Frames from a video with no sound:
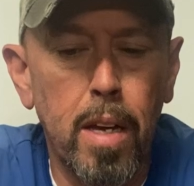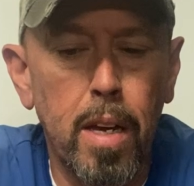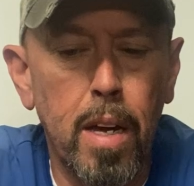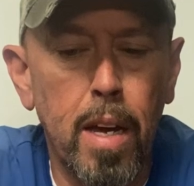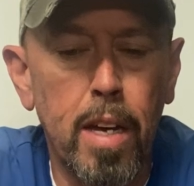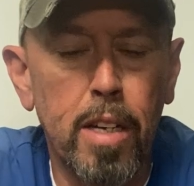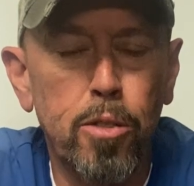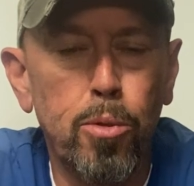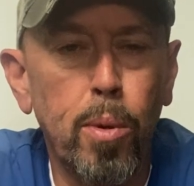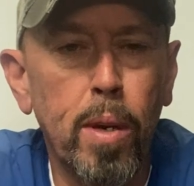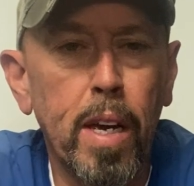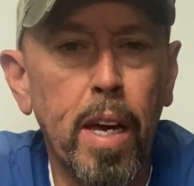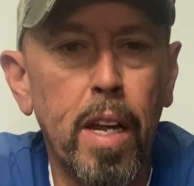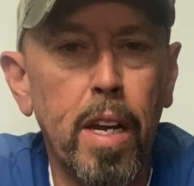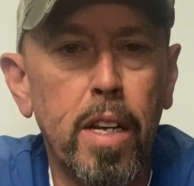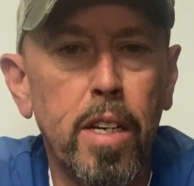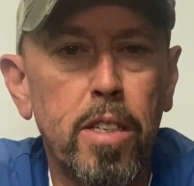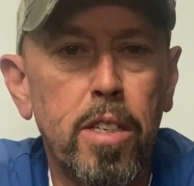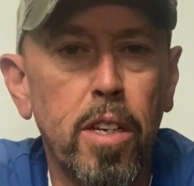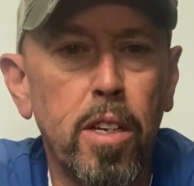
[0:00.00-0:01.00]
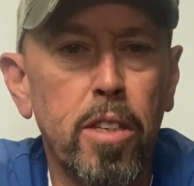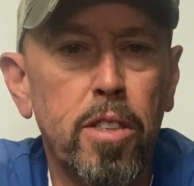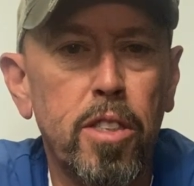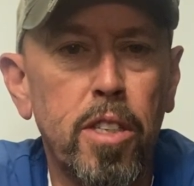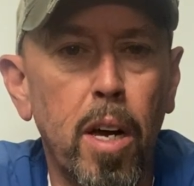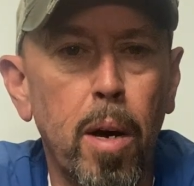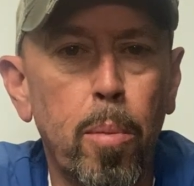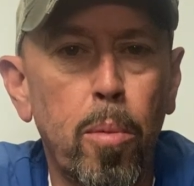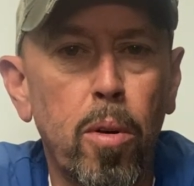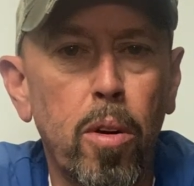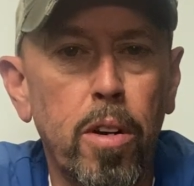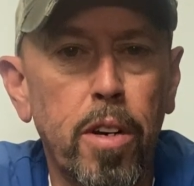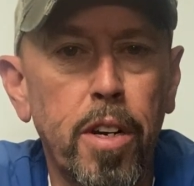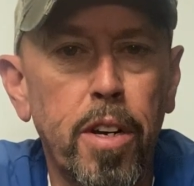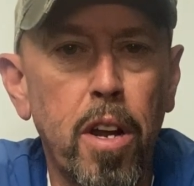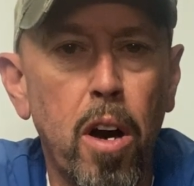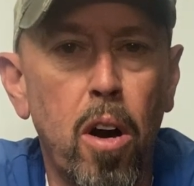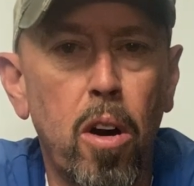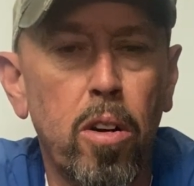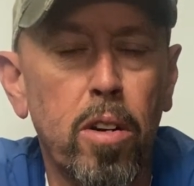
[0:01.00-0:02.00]
as we get into the summer and the
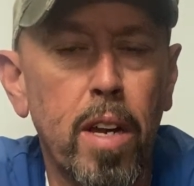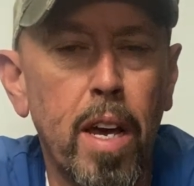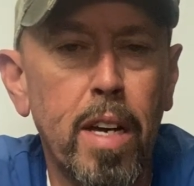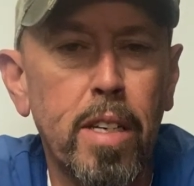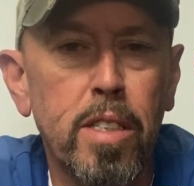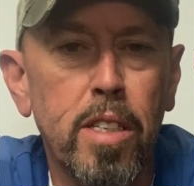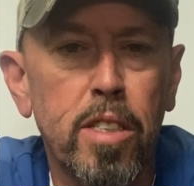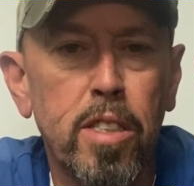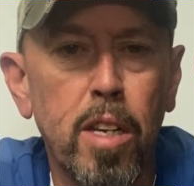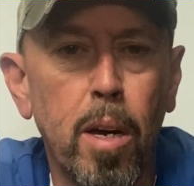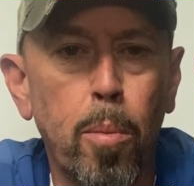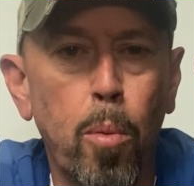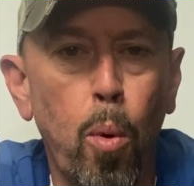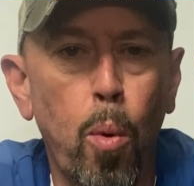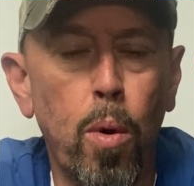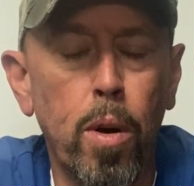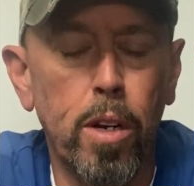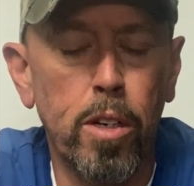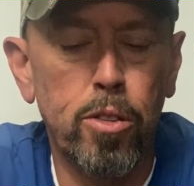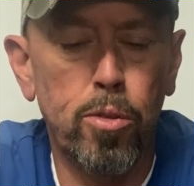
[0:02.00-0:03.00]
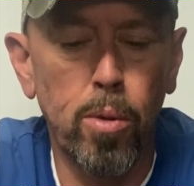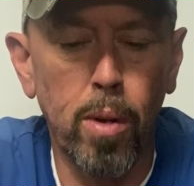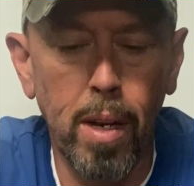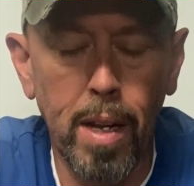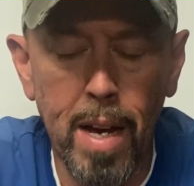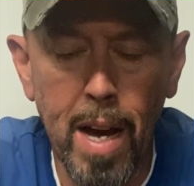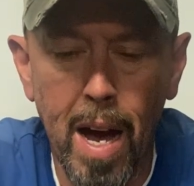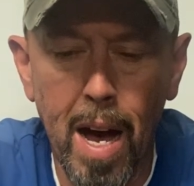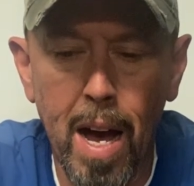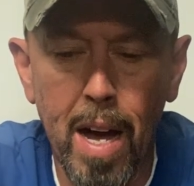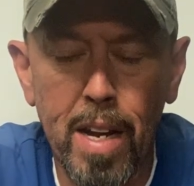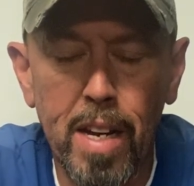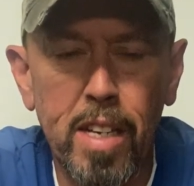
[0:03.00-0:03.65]
dog days of summer when it's really hot,